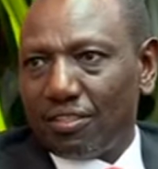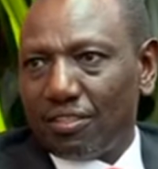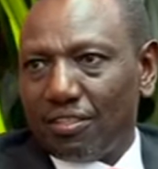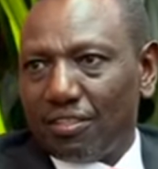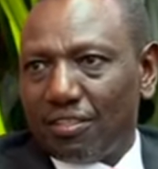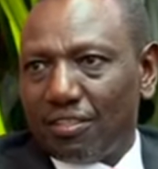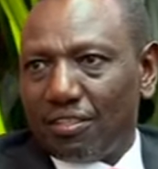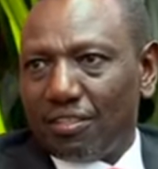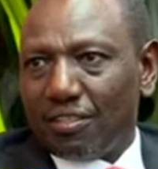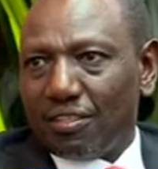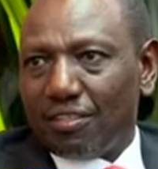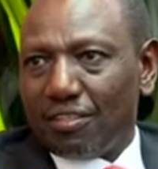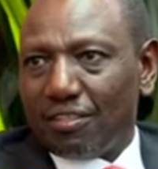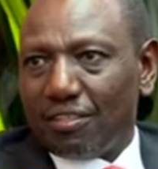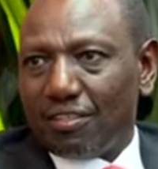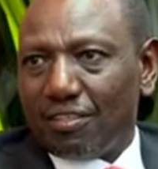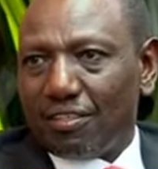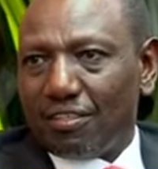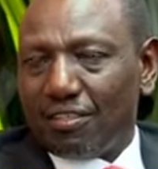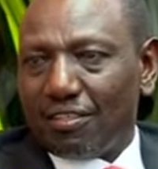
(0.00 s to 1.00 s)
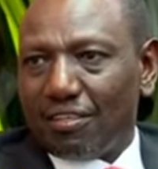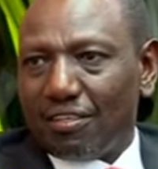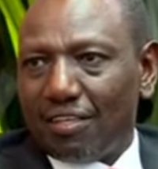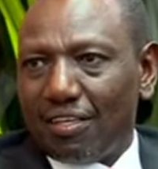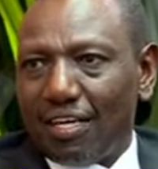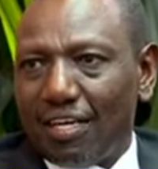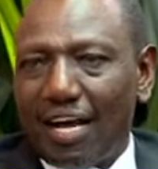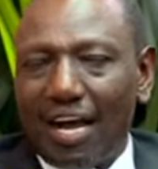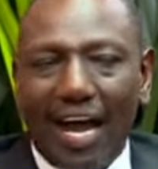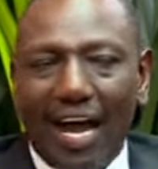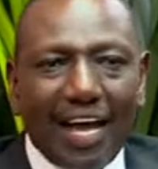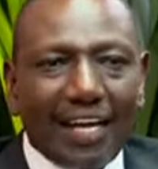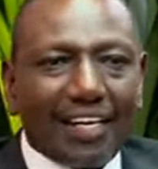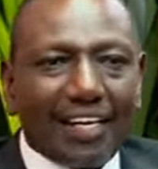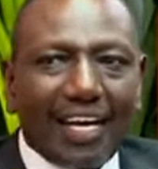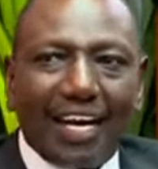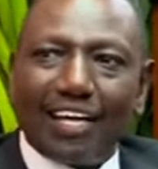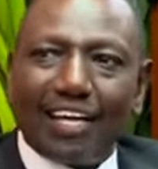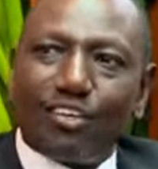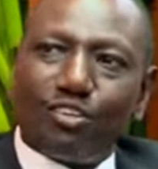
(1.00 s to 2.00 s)
the arrival of Raila
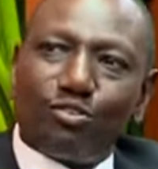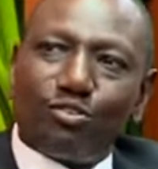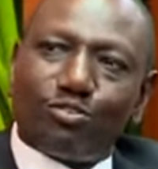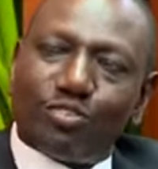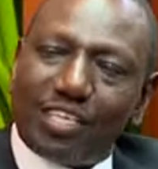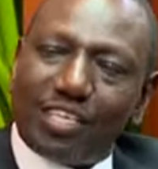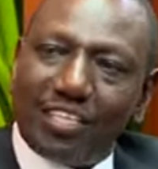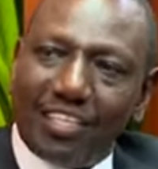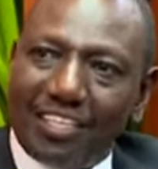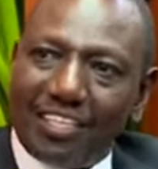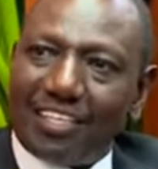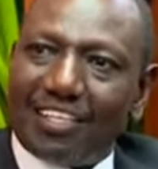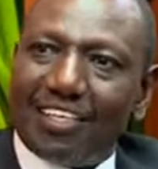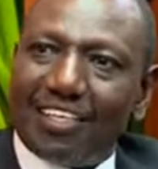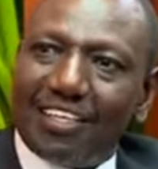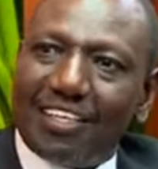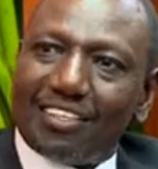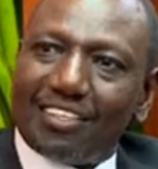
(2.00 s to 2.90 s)
and, And you see, yes.